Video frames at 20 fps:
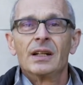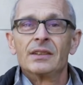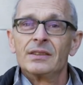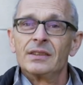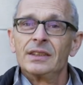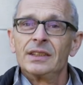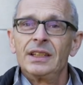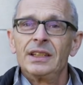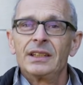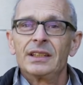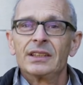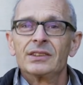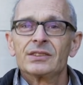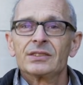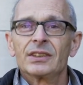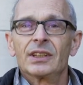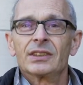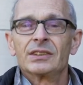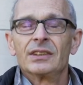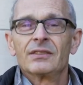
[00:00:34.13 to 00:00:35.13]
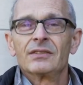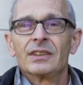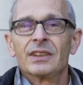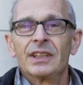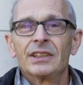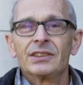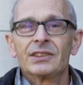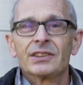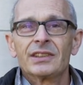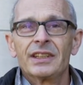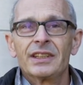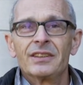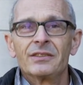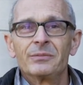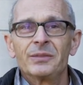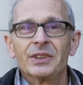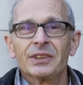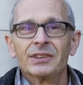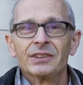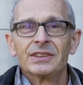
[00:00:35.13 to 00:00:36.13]
the construction of the
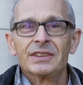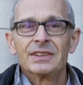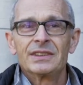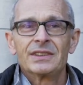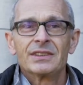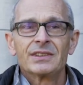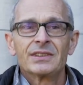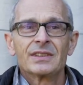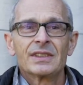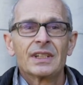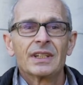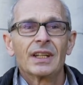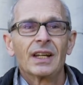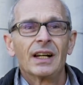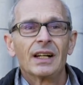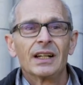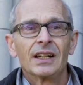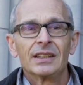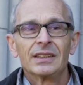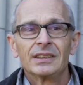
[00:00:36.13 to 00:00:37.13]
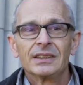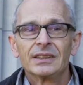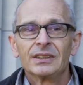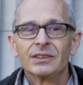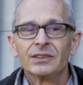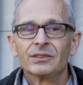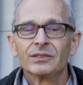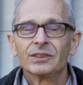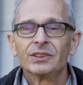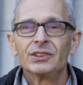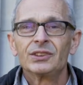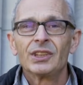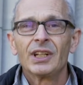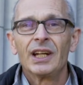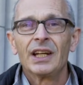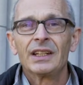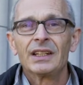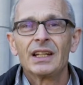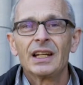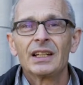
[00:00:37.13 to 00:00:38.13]
legislative buildings in
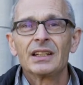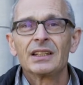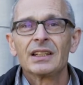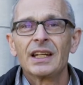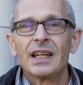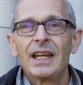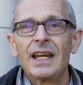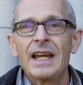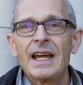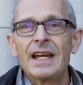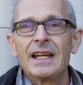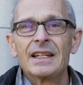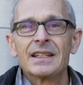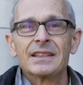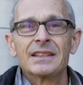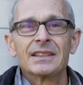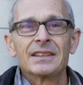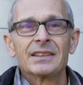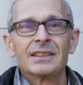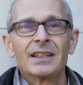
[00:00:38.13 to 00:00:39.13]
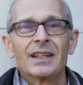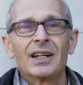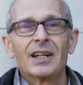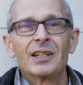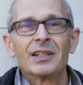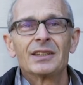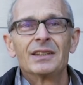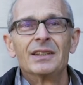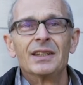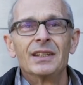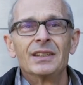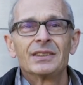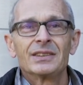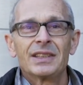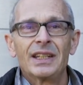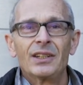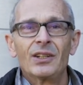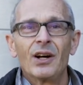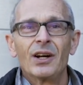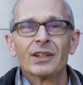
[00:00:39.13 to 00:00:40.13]
Regina, and
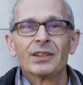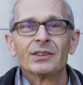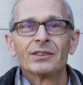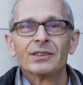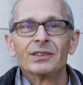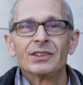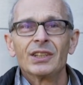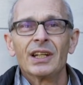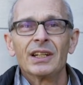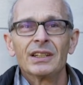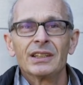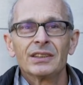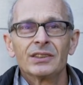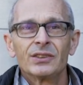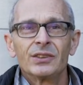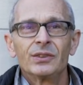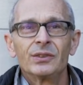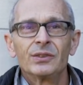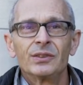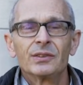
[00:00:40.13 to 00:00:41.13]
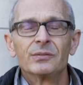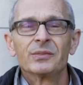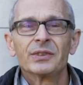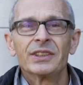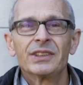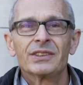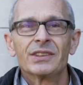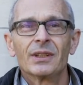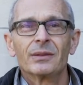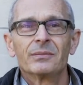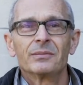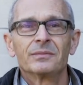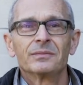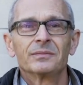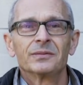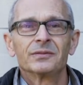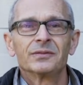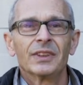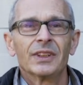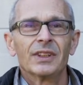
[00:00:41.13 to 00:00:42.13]
stayed on in Regina to complete some
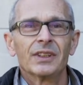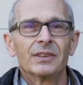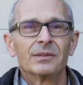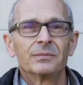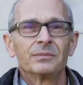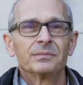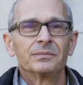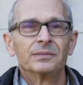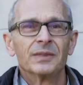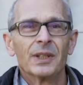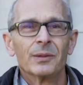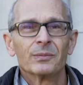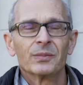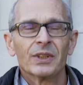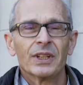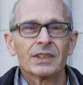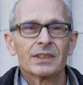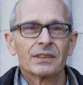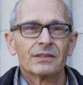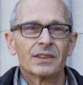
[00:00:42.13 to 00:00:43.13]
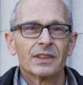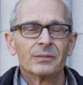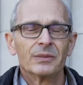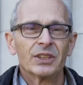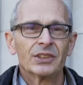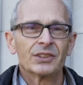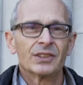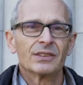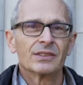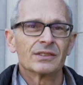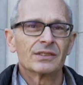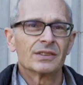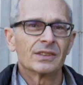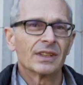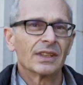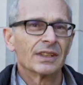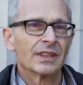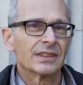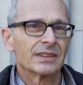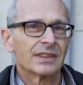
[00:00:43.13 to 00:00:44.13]
very impressive commissions
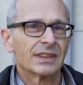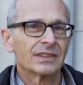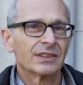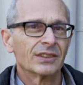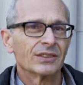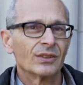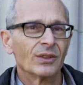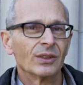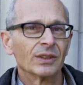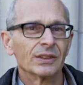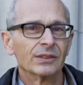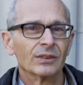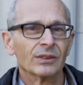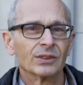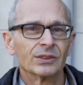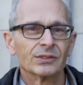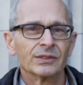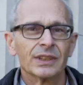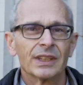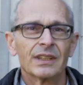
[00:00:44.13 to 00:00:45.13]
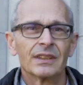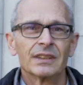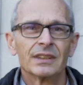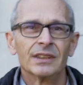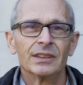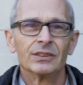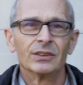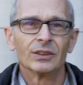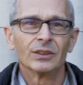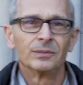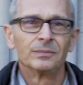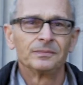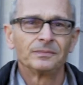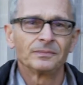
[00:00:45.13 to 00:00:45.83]
such as Holy Rosary Cathedral.